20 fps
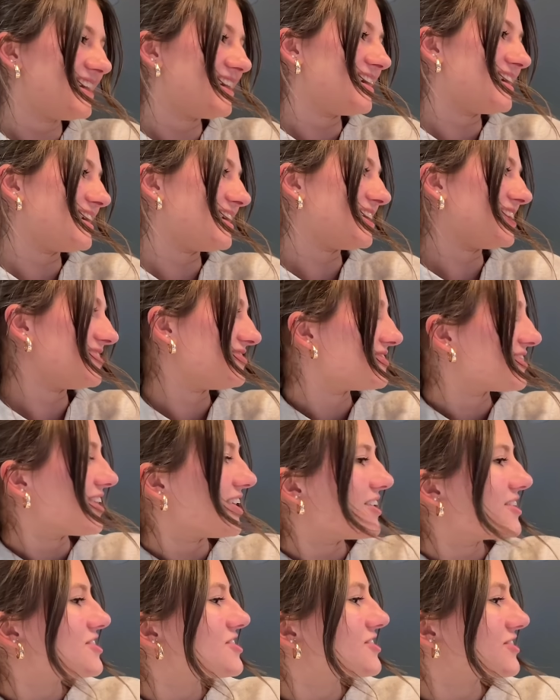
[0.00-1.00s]
um,
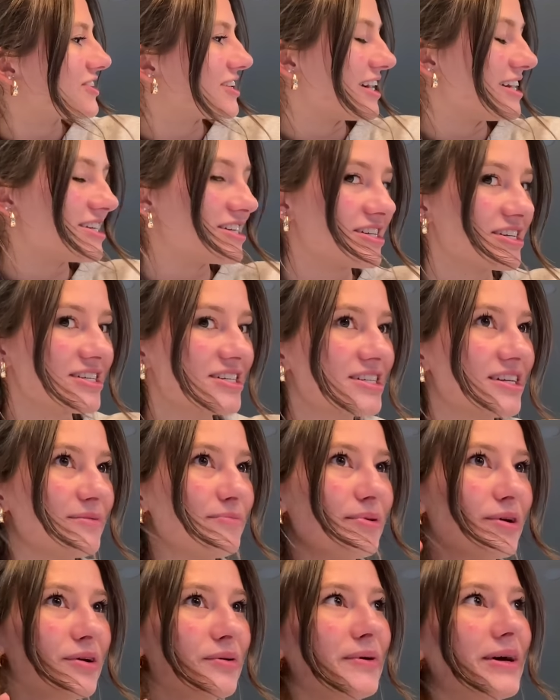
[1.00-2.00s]
laundry, I just
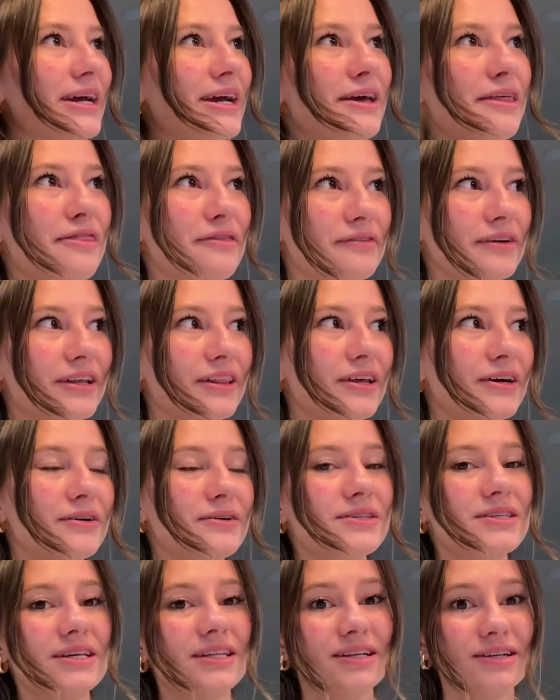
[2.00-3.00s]
put away three
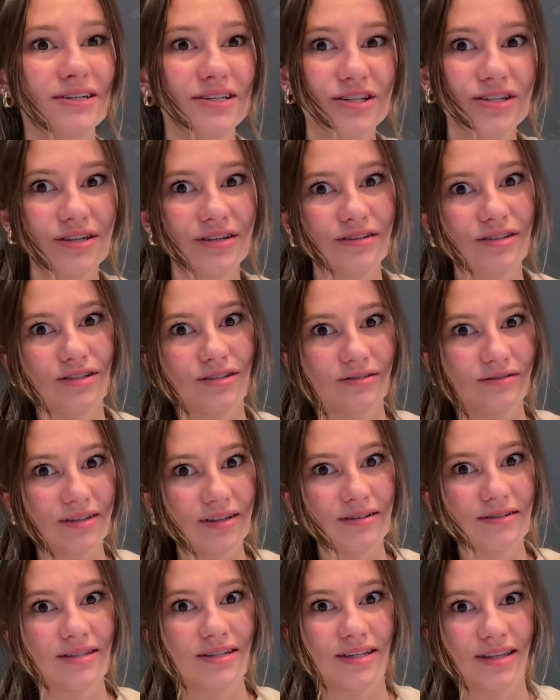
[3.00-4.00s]
loads and there's still two
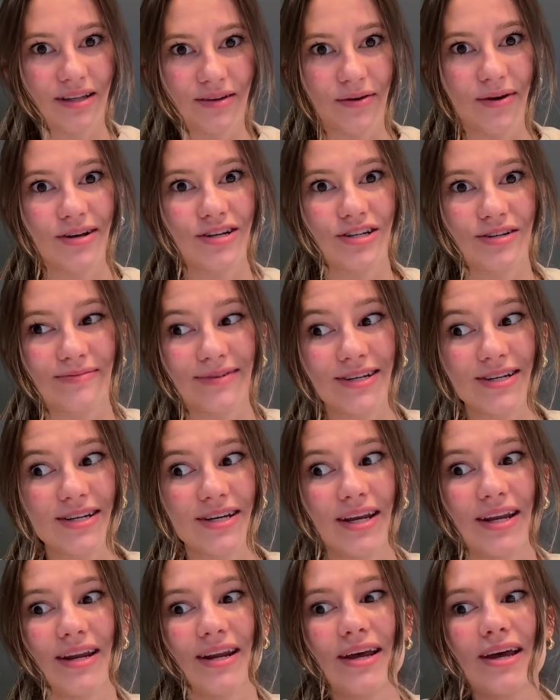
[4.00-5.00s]
loads in the washing
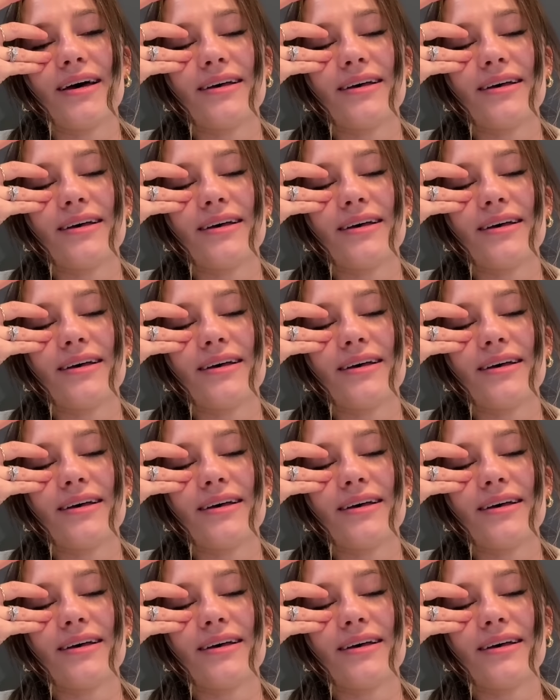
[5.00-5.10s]
machine.